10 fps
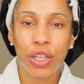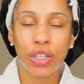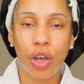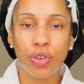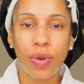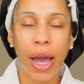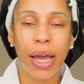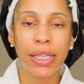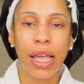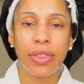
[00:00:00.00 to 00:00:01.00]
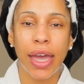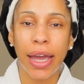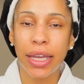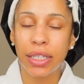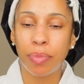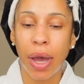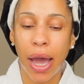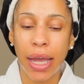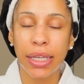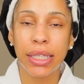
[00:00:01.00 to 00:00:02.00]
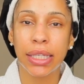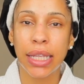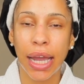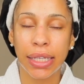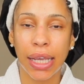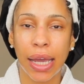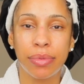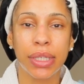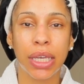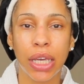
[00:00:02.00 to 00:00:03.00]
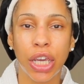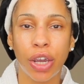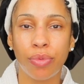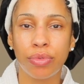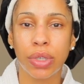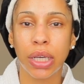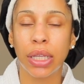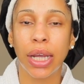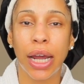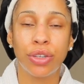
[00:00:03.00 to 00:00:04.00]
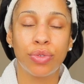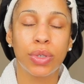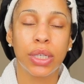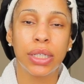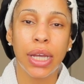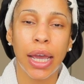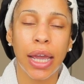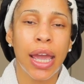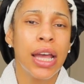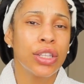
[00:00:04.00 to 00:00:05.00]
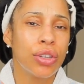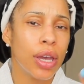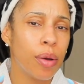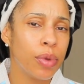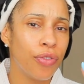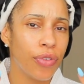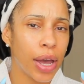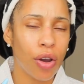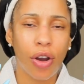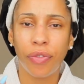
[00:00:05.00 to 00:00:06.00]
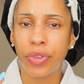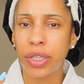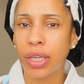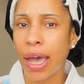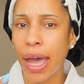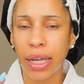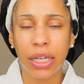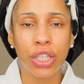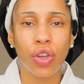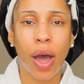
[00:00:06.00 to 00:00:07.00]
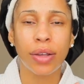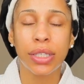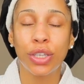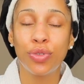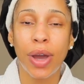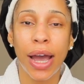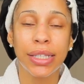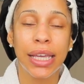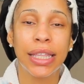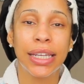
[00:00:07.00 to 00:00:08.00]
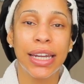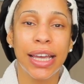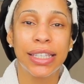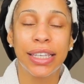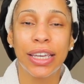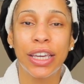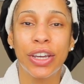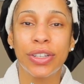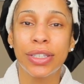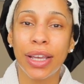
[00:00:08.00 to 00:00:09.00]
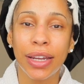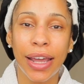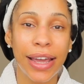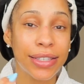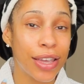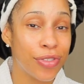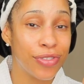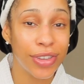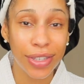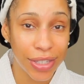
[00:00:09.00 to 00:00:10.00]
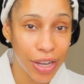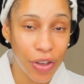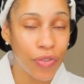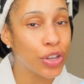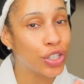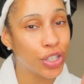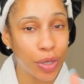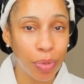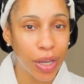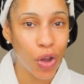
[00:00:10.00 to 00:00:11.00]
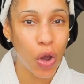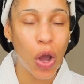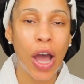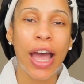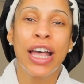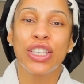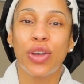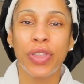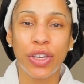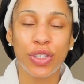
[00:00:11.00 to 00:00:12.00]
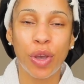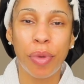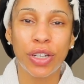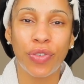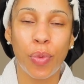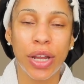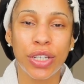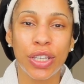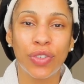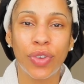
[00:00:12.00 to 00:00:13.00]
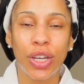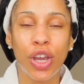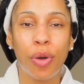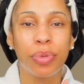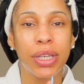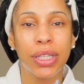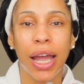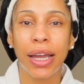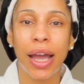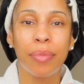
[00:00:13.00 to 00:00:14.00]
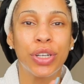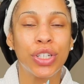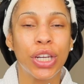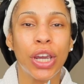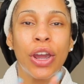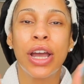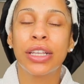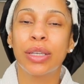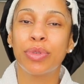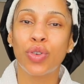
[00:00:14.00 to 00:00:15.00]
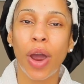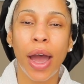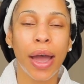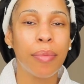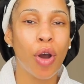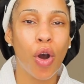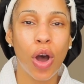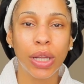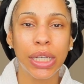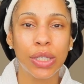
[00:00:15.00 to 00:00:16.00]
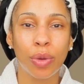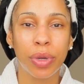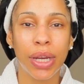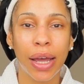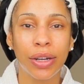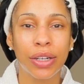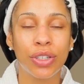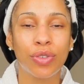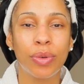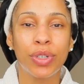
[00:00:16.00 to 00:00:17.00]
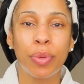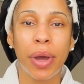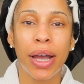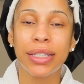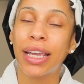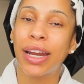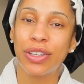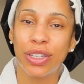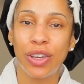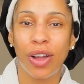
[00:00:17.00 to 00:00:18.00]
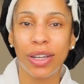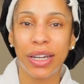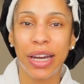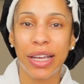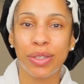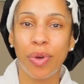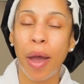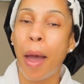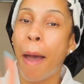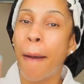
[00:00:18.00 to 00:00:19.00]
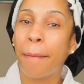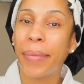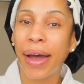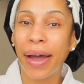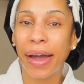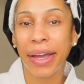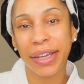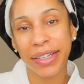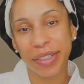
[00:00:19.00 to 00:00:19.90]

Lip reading: So you guys, that is my nighttime skincare routine that I use today to help me fight off this acne. So I'll see you guys in the next skincare Sundays, and this stuff should be gone. So thank you so much for watching this video. Please like, comment, share, subscribe. All links will be down in the description box, and I'll see y'all in the next one. Bye.